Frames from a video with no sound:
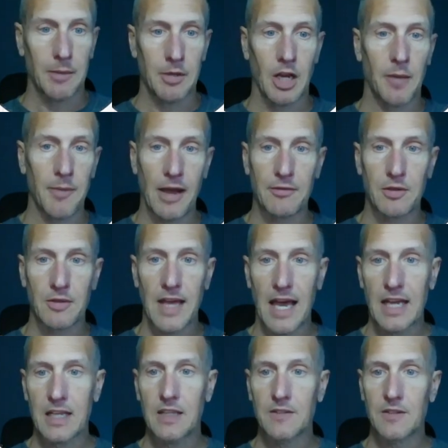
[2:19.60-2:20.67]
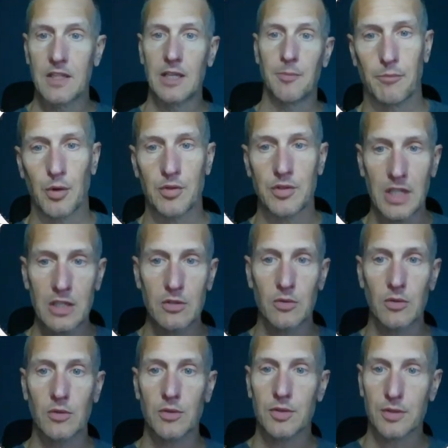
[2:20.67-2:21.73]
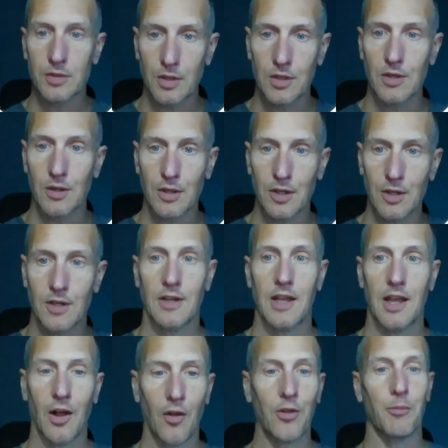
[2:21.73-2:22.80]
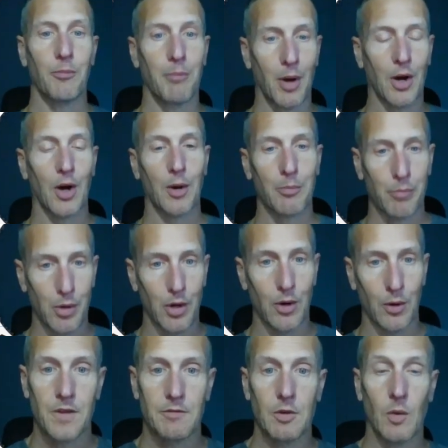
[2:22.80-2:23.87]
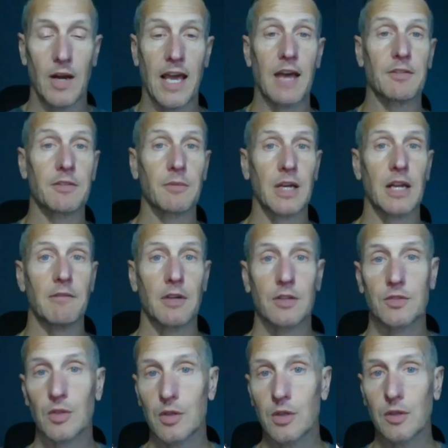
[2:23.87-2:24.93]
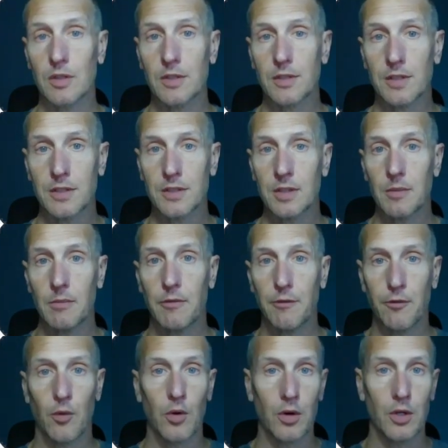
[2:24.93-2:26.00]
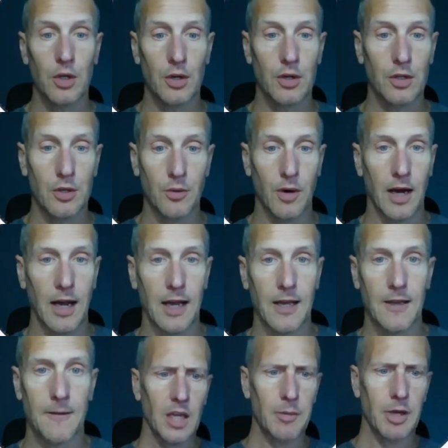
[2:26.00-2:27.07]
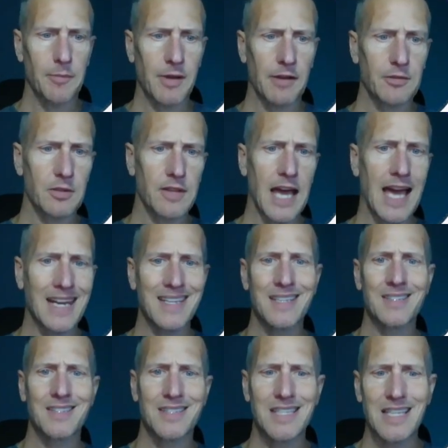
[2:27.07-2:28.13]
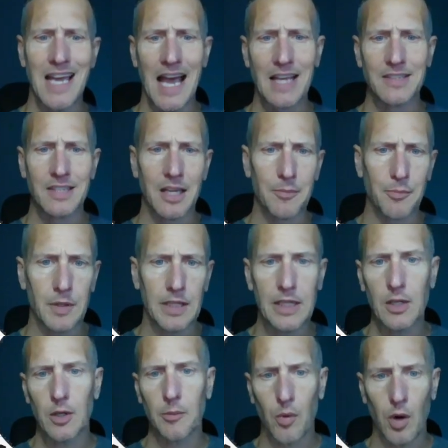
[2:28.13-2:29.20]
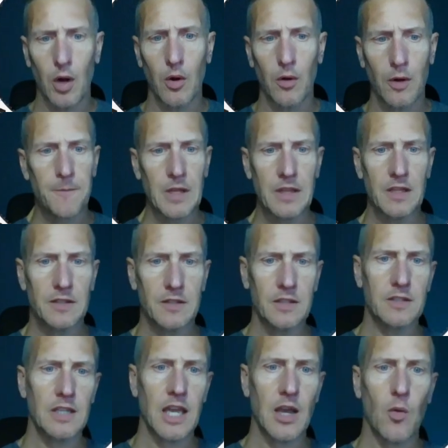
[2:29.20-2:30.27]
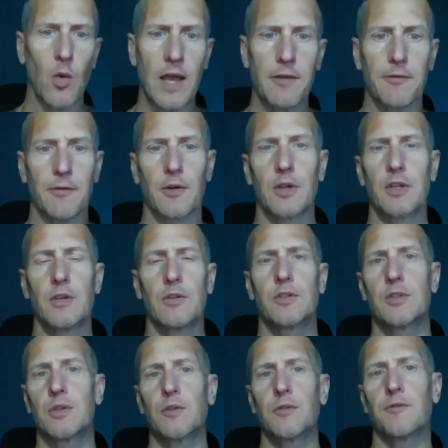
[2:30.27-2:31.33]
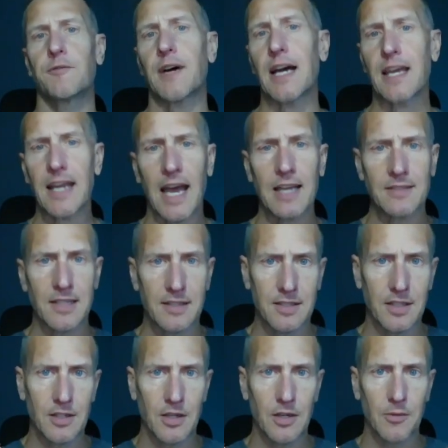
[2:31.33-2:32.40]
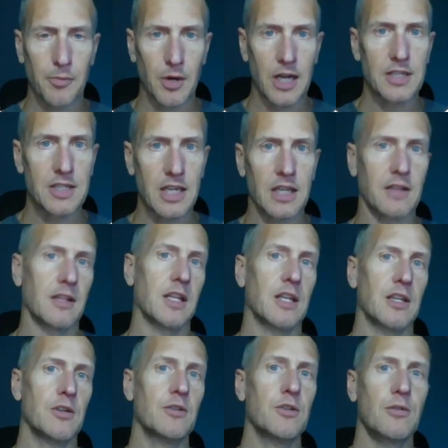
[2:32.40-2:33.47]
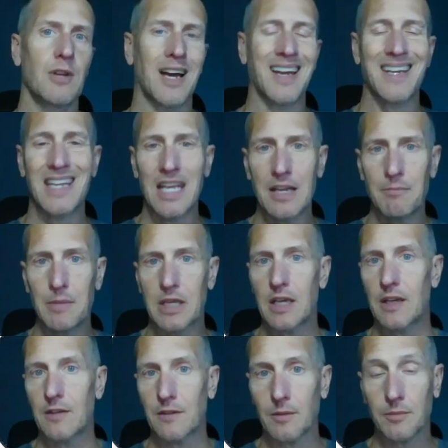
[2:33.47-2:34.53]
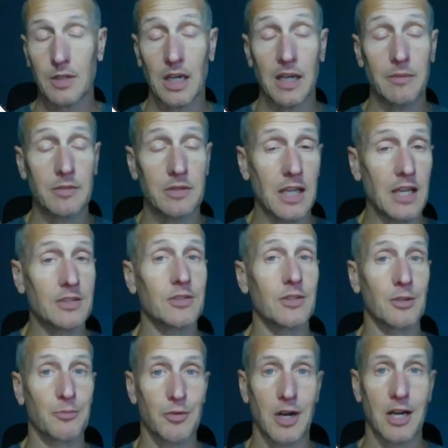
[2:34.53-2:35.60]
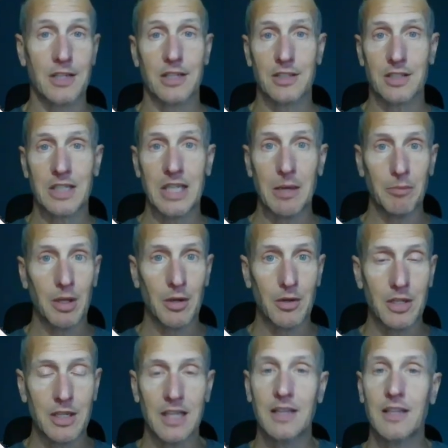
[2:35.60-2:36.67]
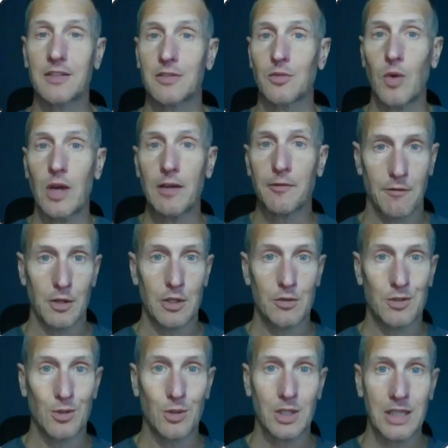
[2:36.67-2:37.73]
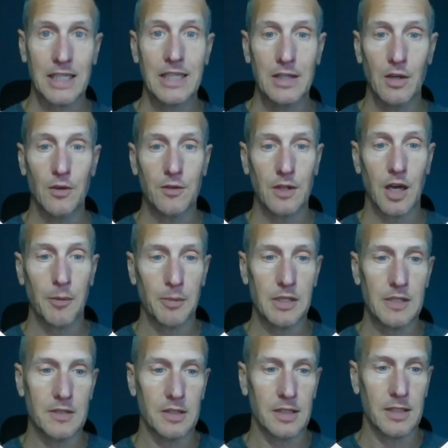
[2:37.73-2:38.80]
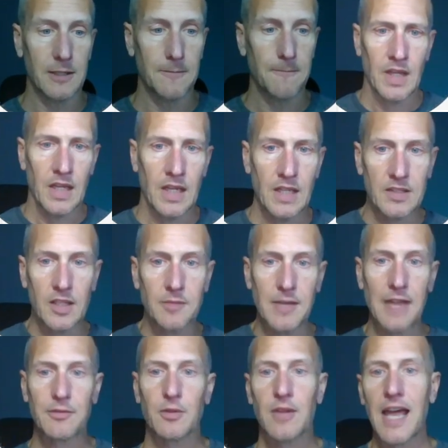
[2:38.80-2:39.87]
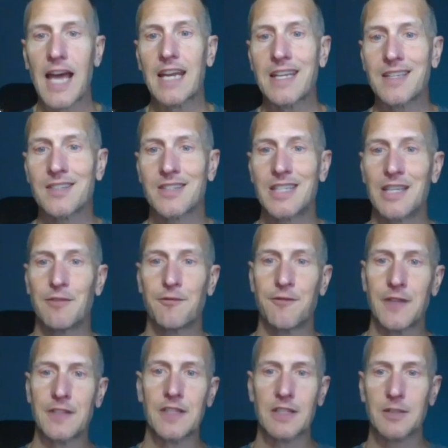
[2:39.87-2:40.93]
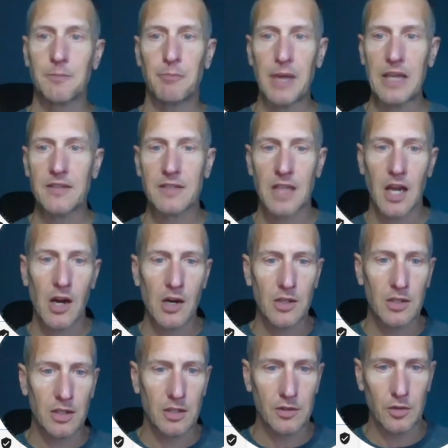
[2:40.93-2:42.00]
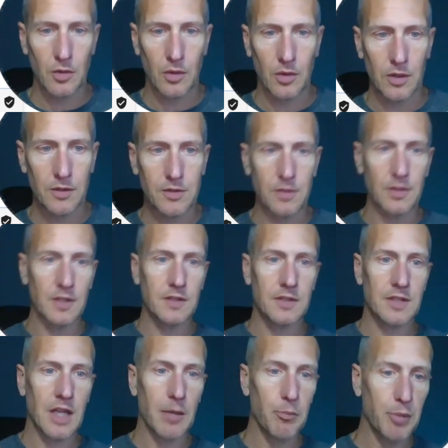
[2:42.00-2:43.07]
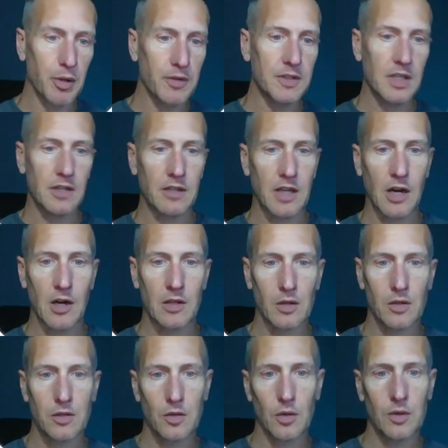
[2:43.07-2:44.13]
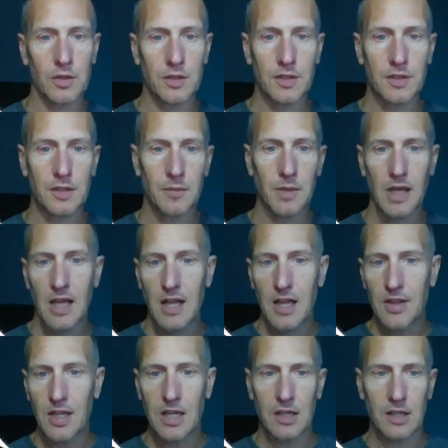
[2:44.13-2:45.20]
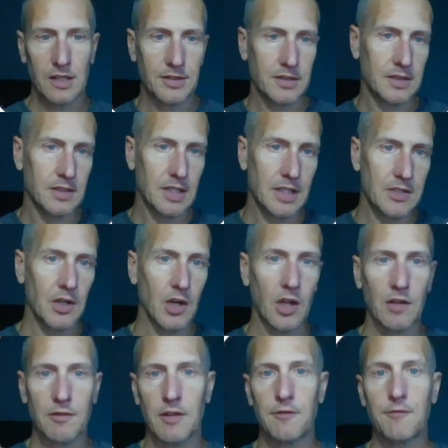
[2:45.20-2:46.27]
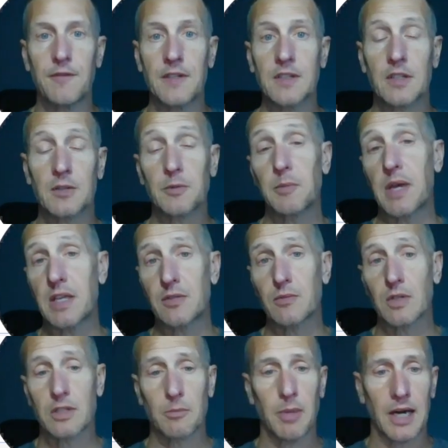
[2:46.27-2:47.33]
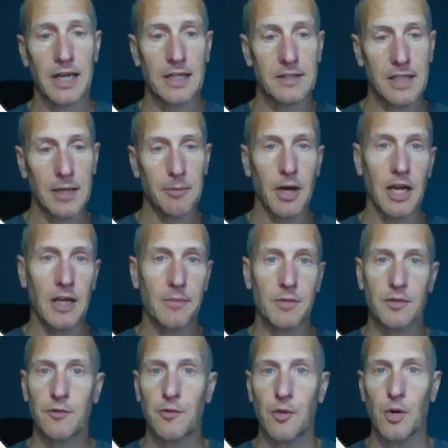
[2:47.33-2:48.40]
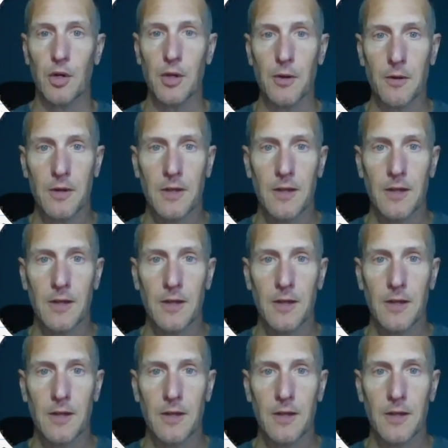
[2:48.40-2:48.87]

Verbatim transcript: Coming up after that is the Procedural Circular Health Bar Pro, if you want to have some kind of a circular system for your U I. Coming up after that is the Asset Cleaner Pro, and this is a way for you to find assets in your project that you do not need, because sometimes, yes, your projects get bloated, and this is a way for you to clean those up easily. Next up after that is the physics-based character controller. So this is a built-in character controller system that does all of the physics-based rigid body type items for you.